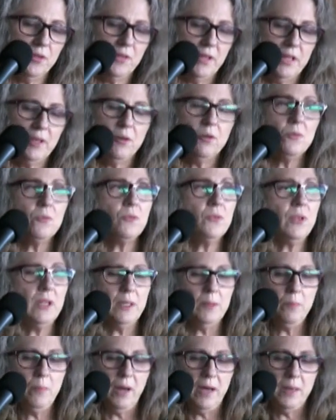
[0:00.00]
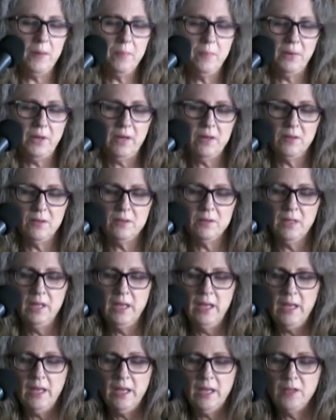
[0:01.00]
They don't ring my bell,
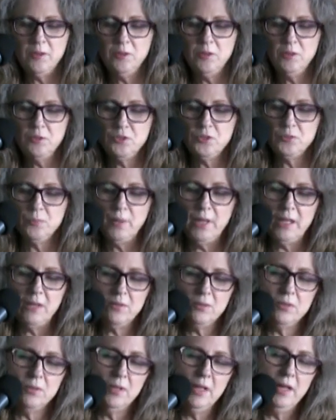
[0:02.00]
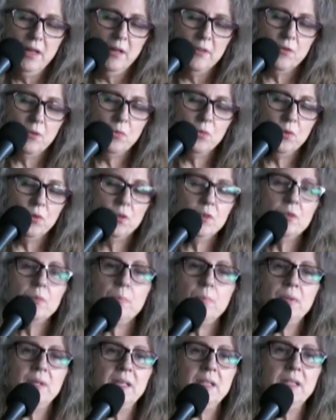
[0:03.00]
in whose metal the
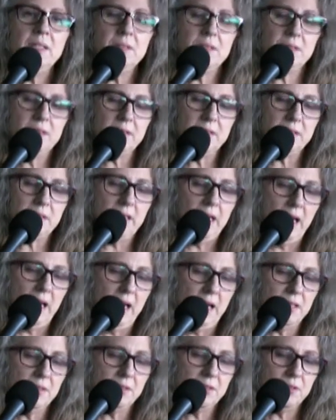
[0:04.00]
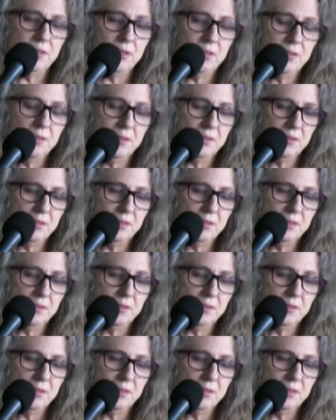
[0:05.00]
word peace is cast.